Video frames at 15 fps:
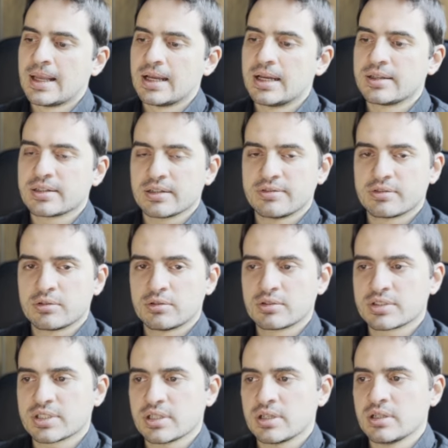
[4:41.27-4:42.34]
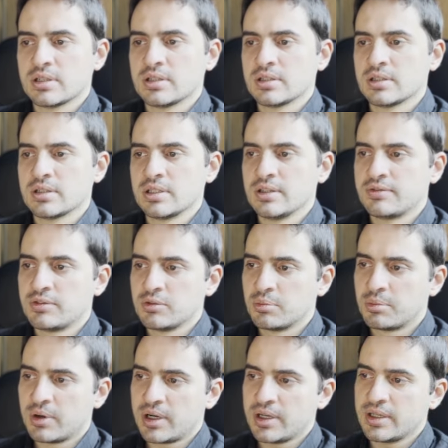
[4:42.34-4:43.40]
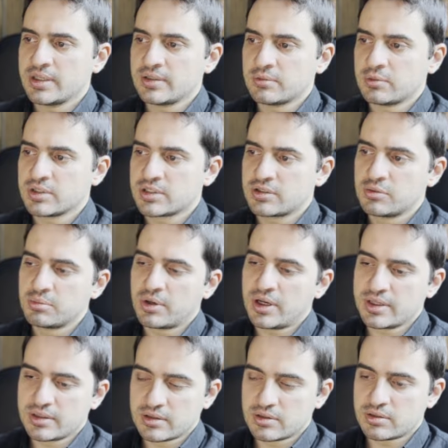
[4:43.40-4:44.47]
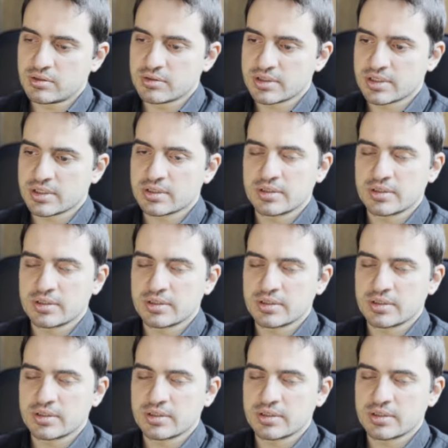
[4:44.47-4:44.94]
And of course, once you buy the course,